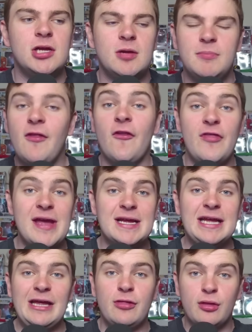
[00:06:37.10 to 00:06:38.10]
But the
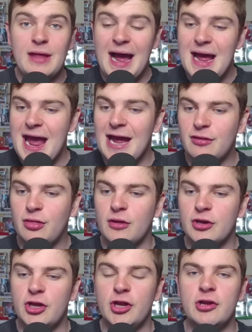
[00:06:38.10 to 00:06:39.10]
thing is that
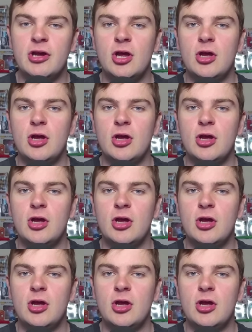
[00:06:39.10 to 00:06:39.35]
Essendon,